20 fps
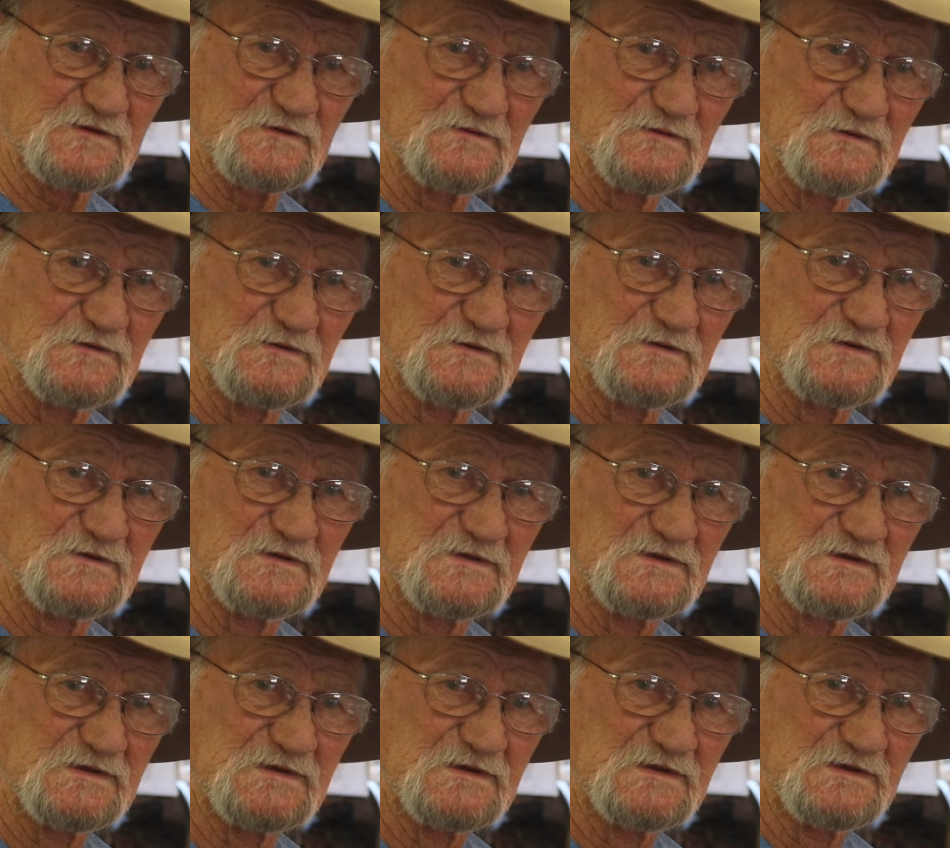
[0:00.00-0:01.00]
school
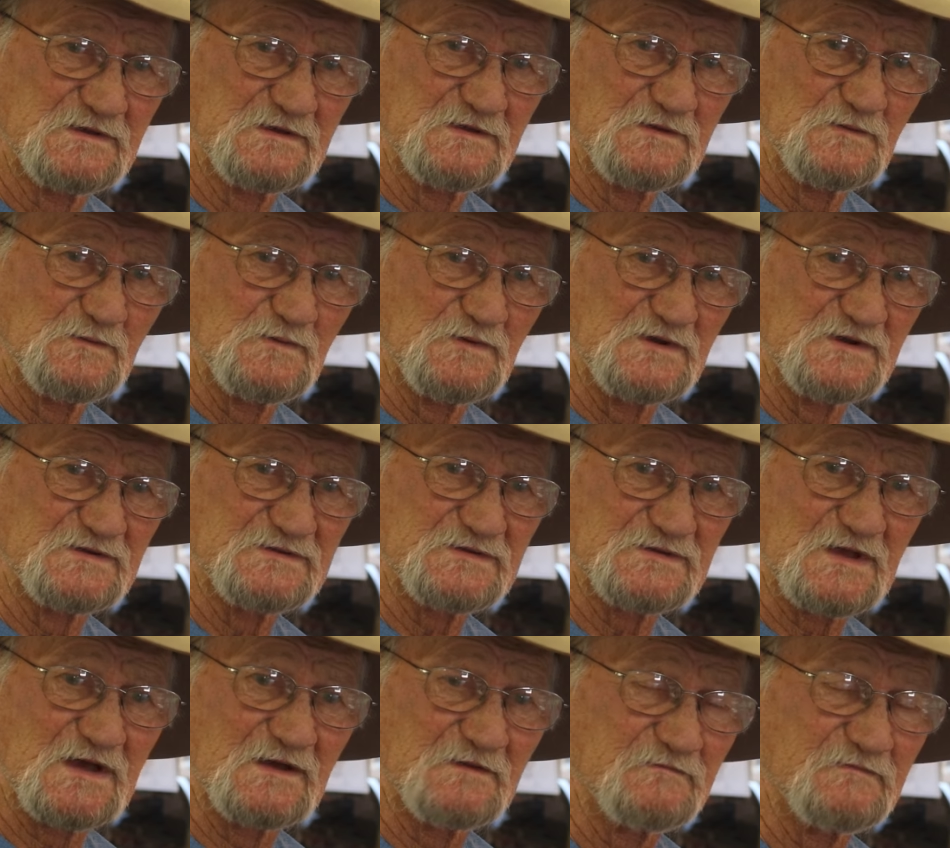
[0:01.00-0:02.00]

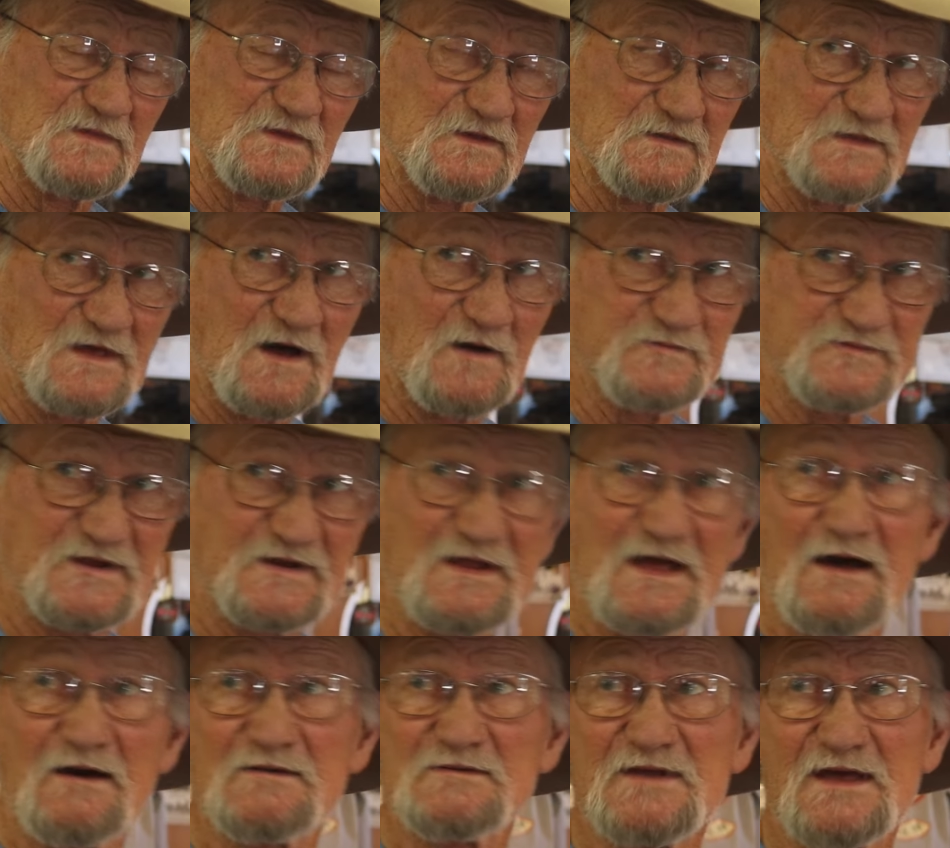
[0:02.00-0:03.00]
which I opted
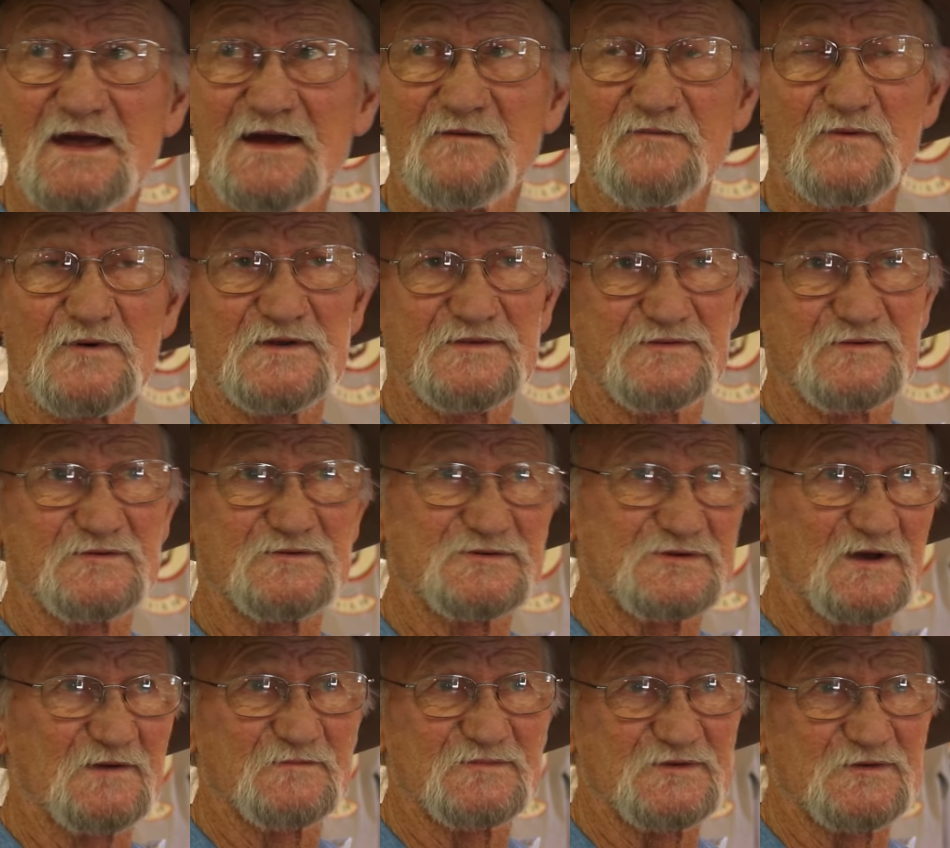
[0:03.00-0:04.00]
out halfway through
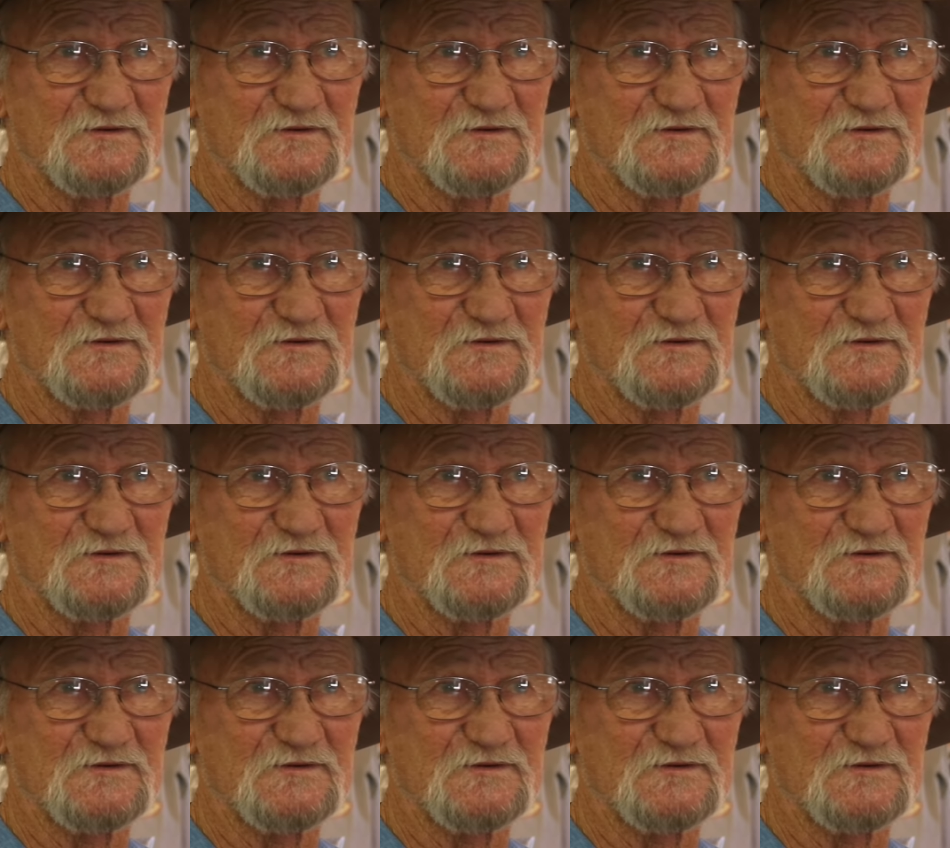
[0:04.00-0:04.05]
jump